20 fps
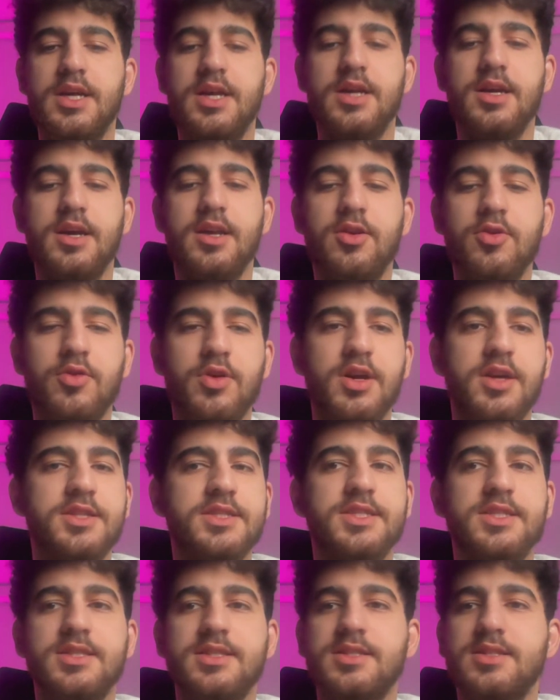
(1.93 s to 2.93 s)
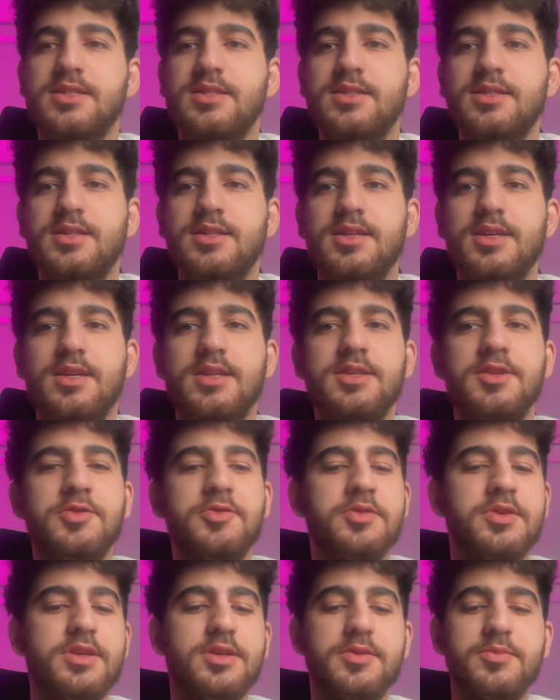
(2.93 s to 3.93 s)
Hello guys, can you
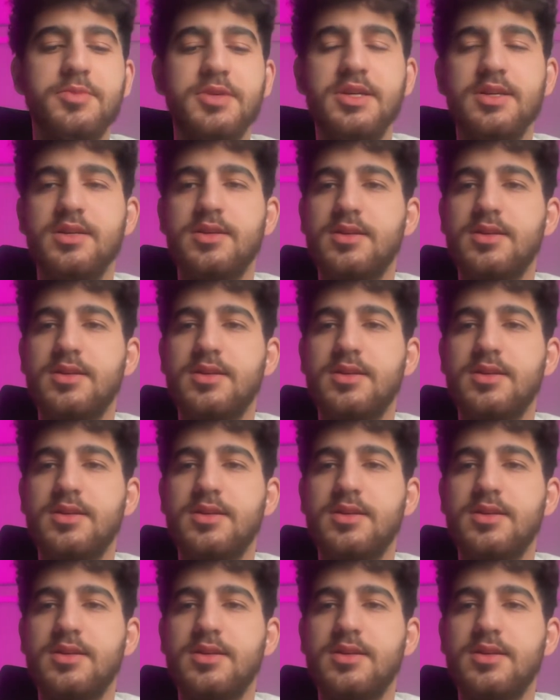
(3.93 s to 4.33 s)
hear me?